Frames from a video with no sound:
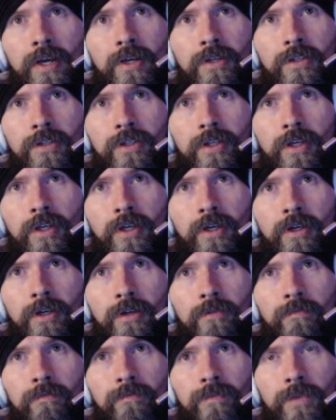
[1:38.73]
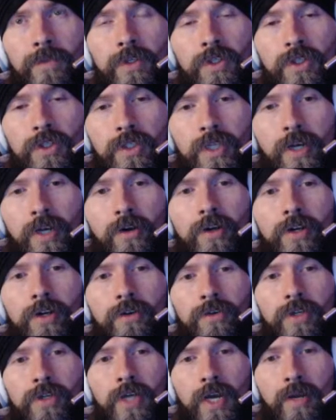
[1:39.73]
a
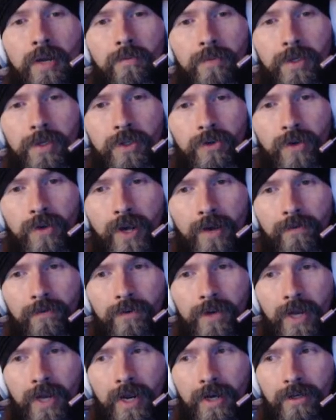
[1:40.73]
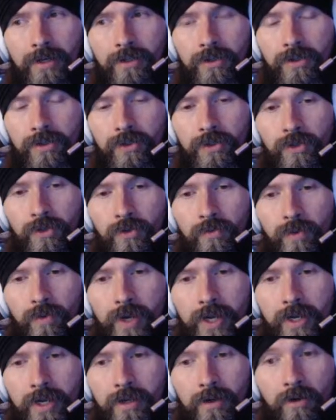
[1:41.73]
stereotype and you have to act a certain
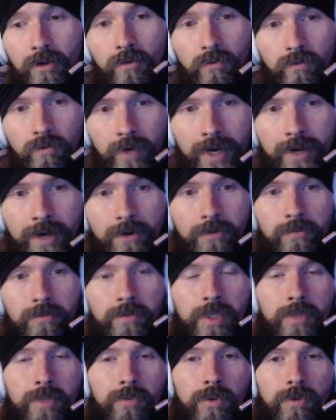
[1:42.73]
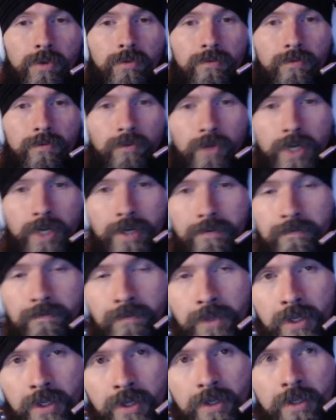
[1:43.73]
way around people, right?
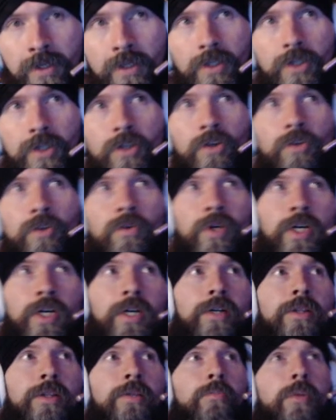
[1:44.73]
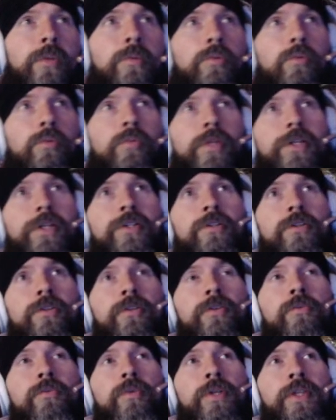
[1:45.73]
The people pleaser,
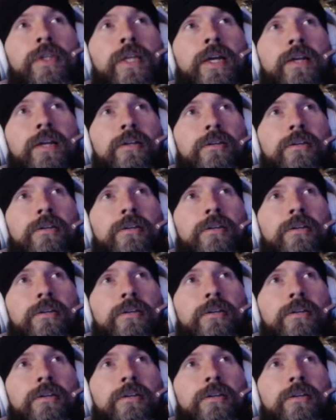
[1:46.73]
the one that